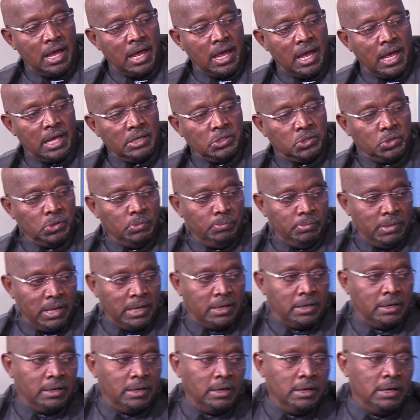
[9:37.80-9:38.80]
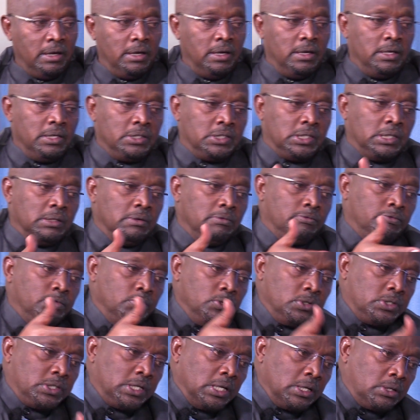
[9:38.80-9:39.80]
as to make
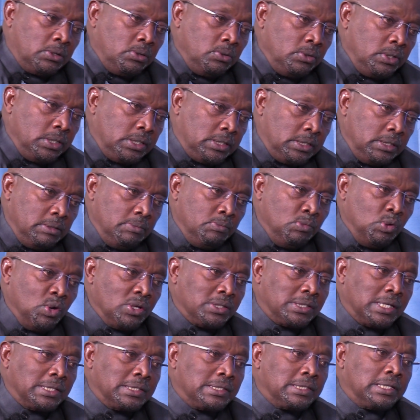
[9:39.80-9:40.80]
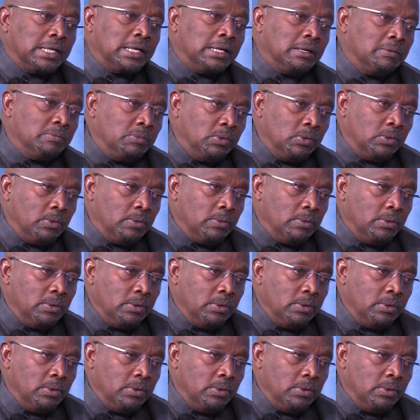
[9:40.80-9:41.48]
food security more sustainable.